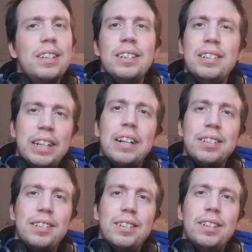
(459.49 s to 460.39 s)

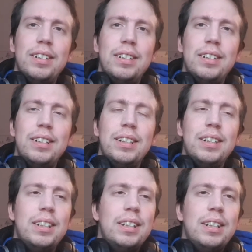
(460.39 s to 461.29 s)
disgusted.
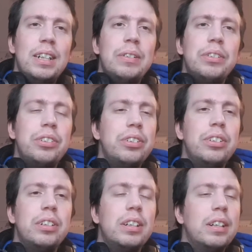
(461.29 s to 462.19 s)
There was